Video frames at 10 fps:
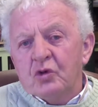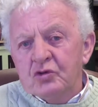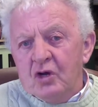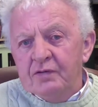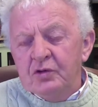
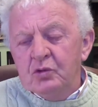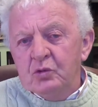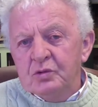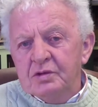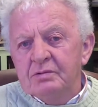O'Donovan, who
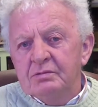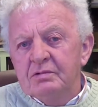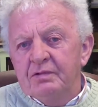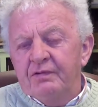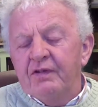was
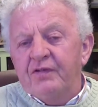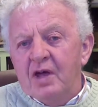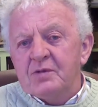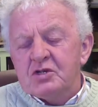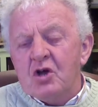a
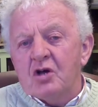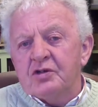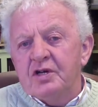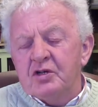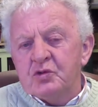famous
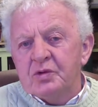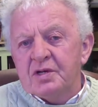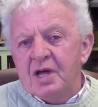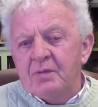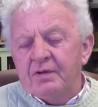doctor here during the
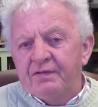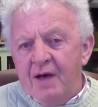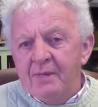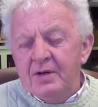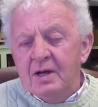time of the
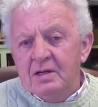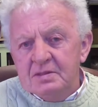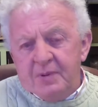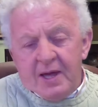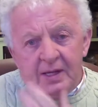famine, and
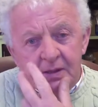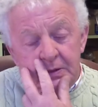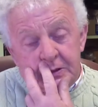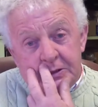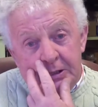his bag
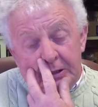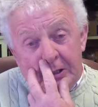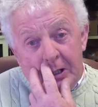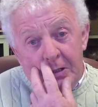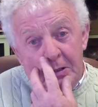is still
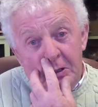there